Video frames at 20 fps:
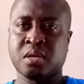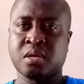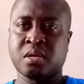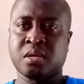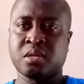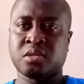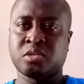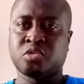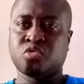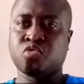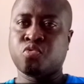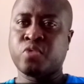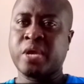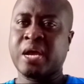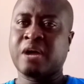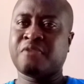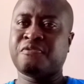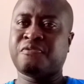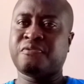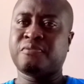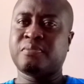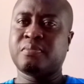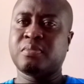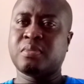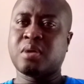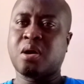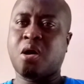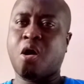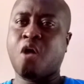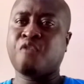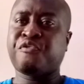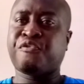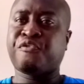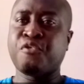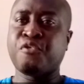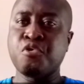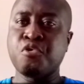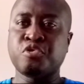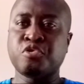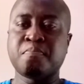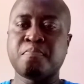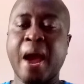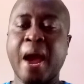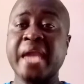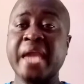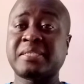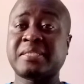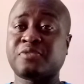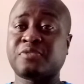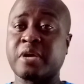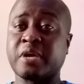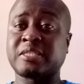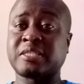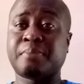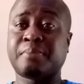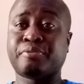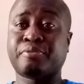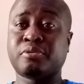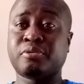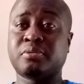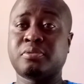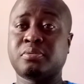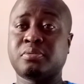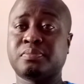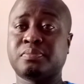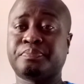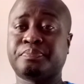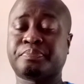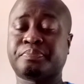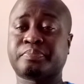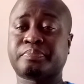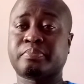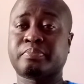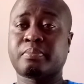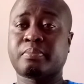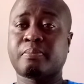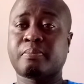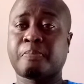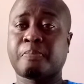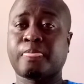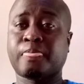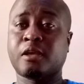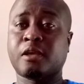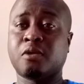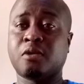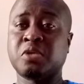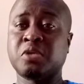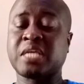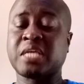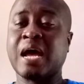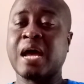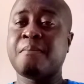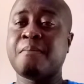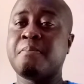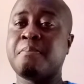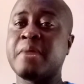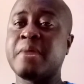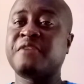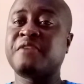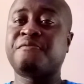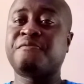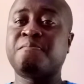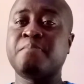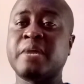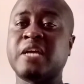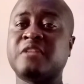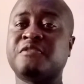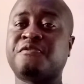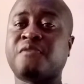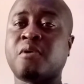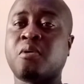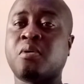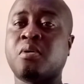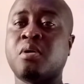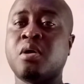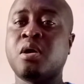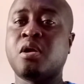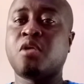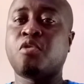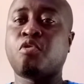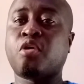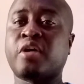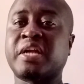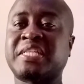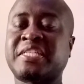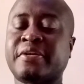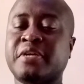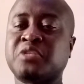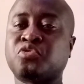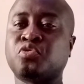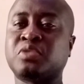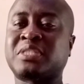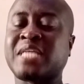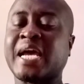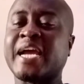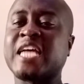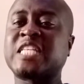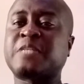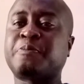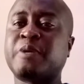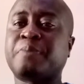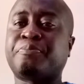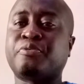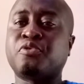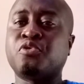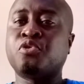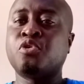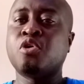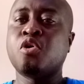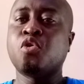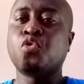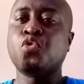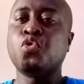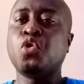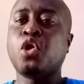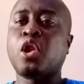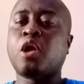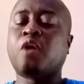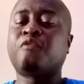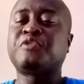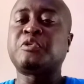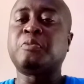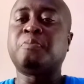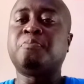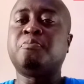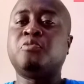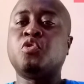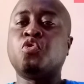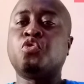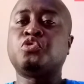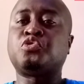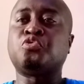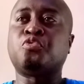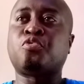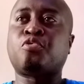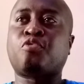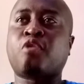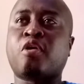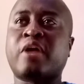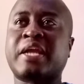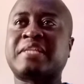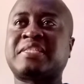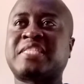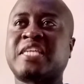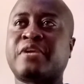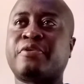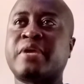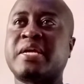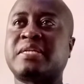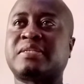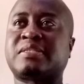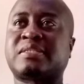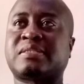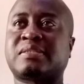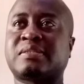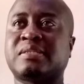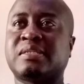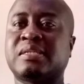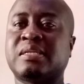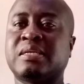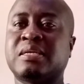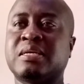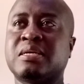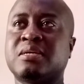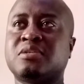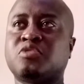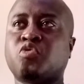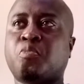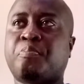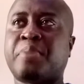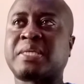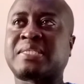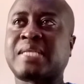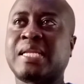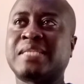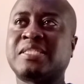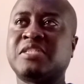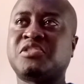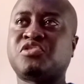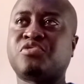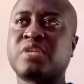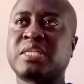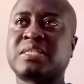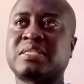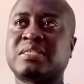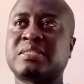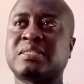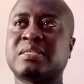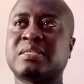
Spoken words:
So we have off-road bikes, for example, which are meant for rugged terrain. So it targets people who love to go to rugged terrains. So personality traits,